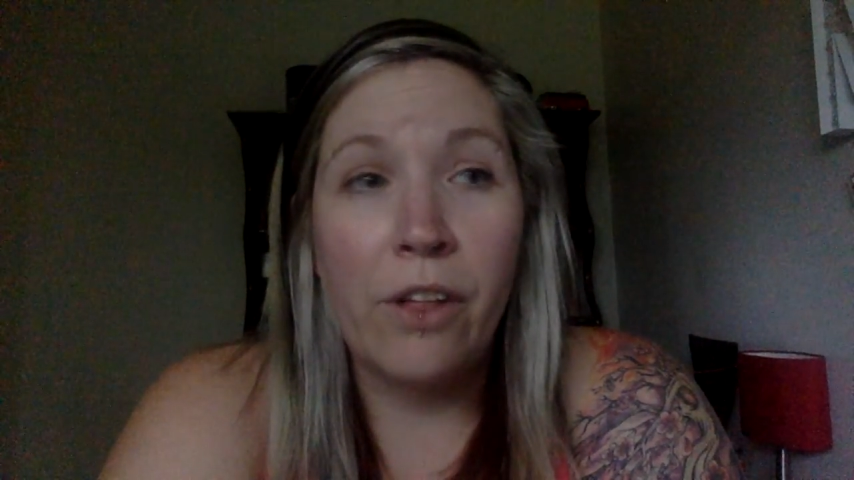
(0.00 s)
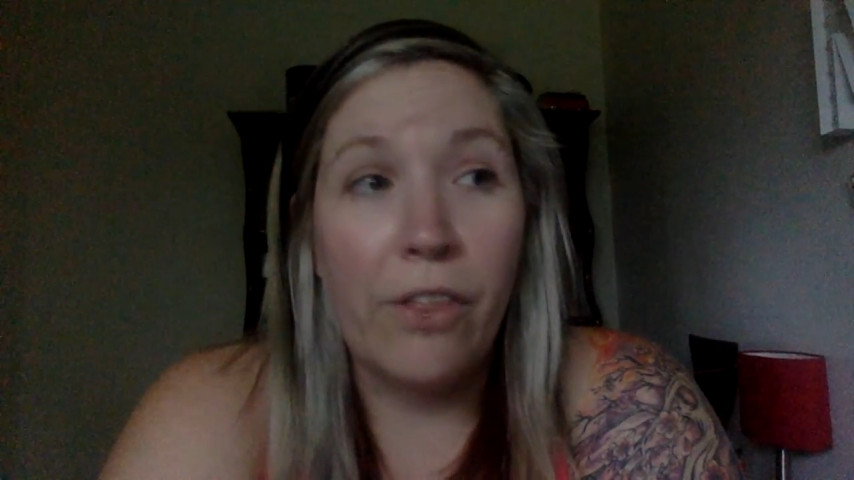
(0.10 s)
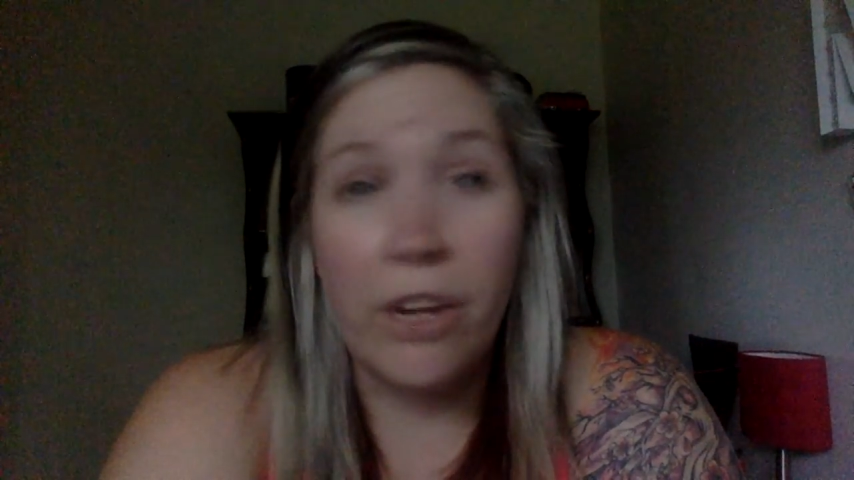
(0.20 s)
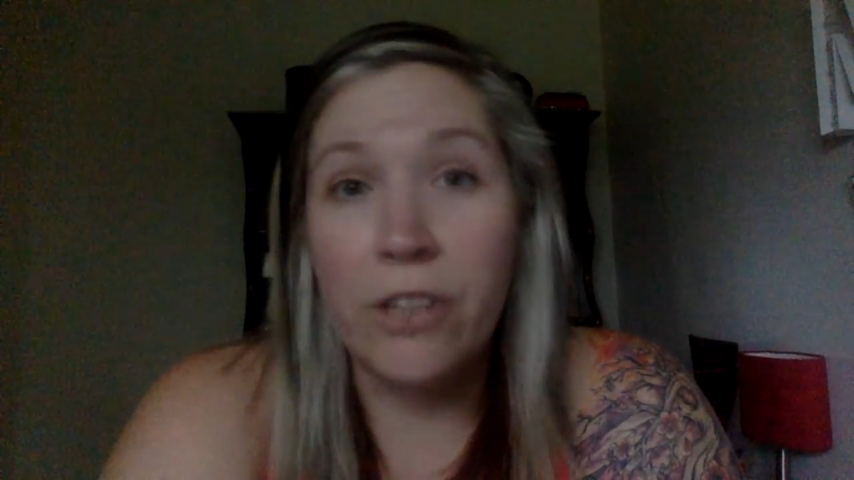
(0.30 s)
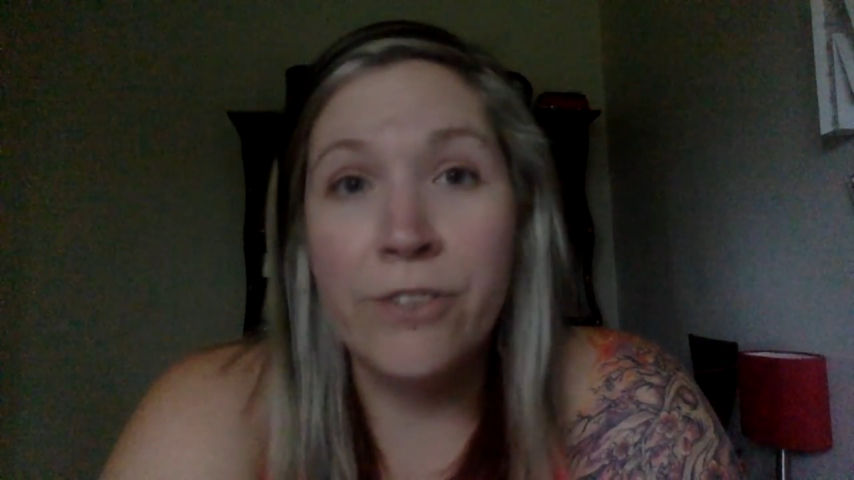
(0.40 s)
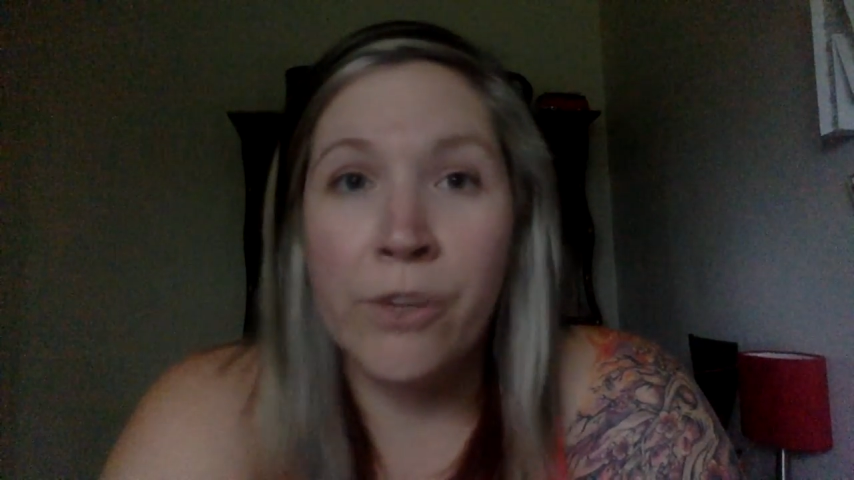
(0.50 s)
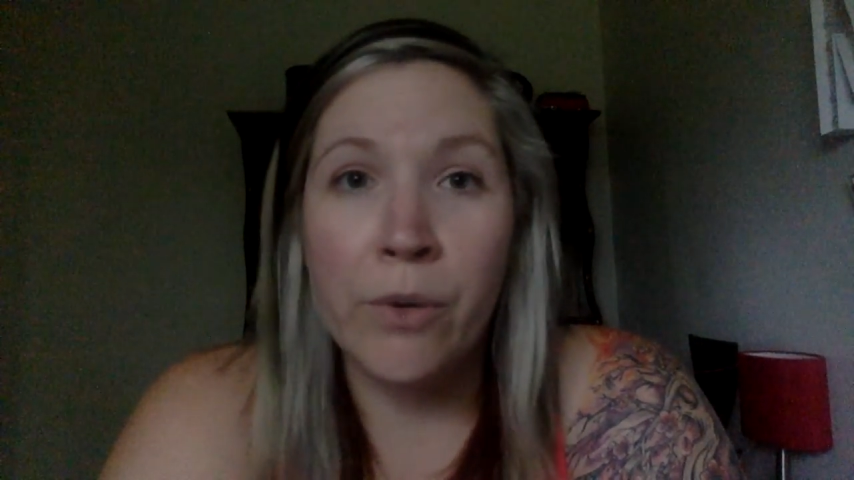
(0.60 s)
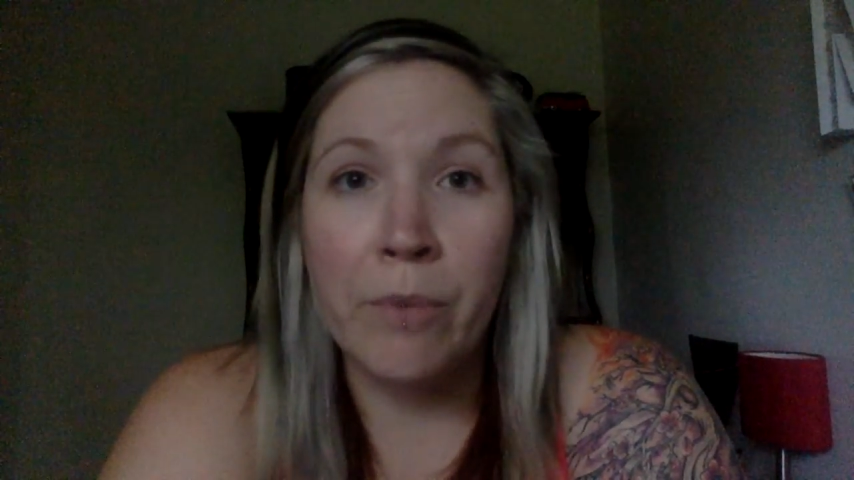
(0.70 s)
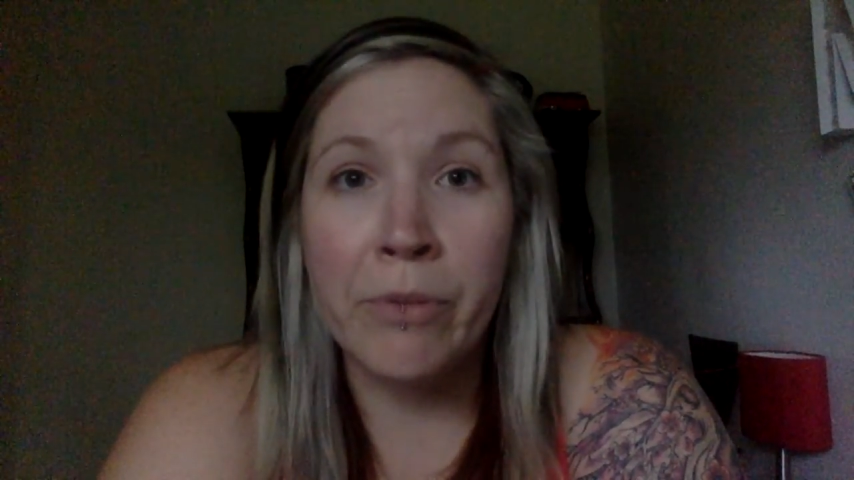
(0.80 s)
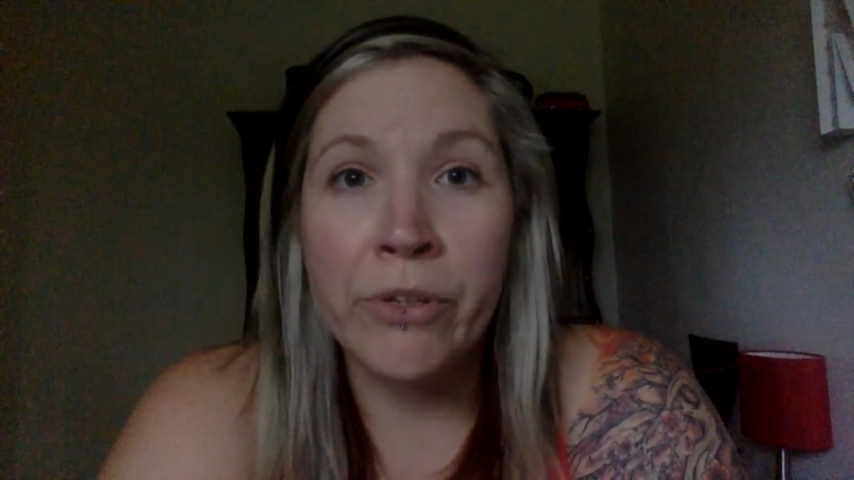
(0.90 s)
There is no
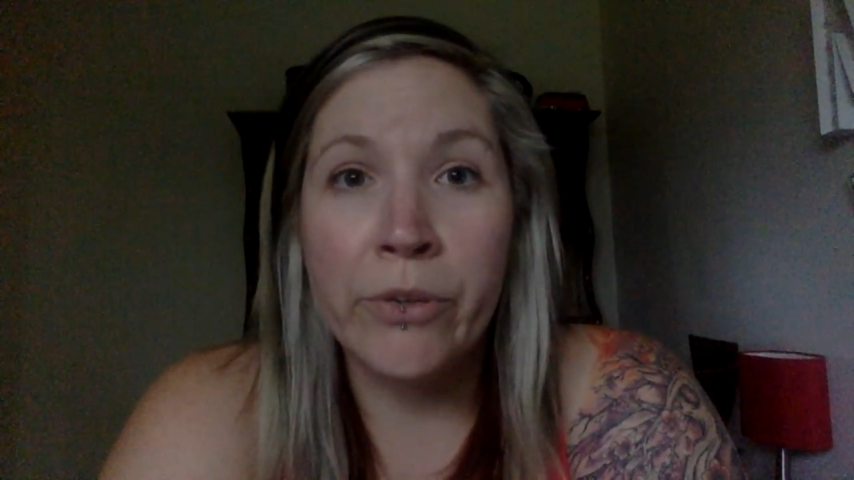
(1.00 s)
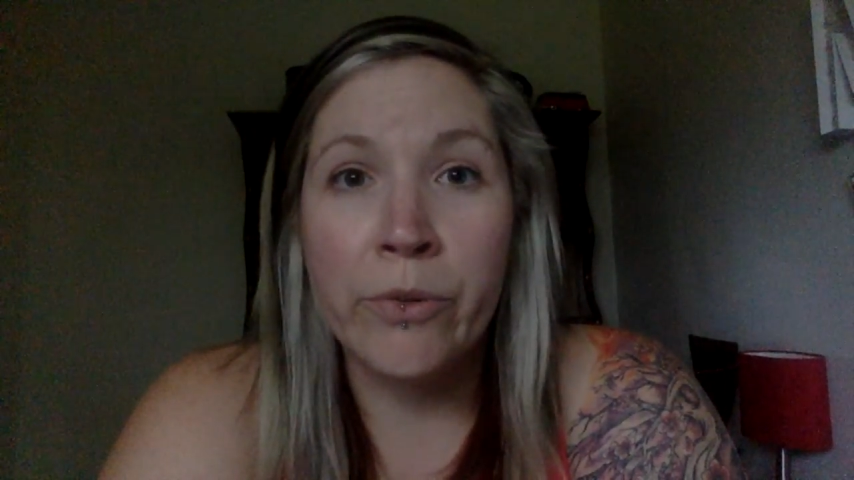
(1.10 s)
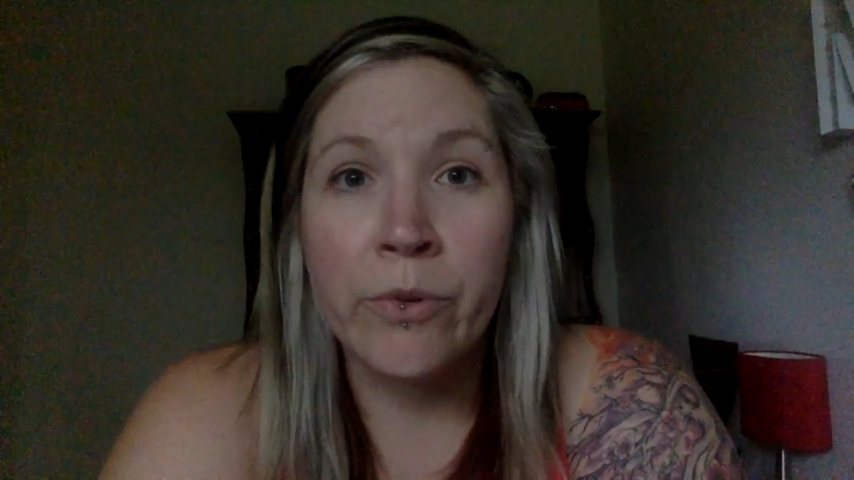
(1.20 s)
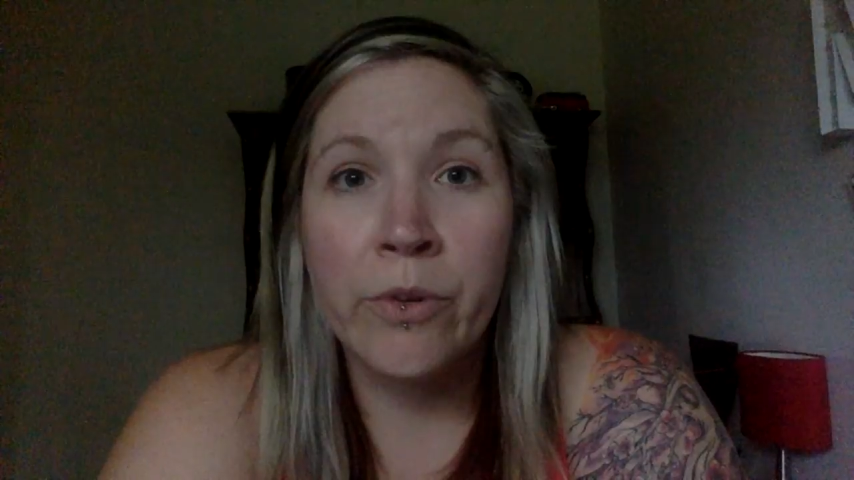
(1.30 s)
number 2.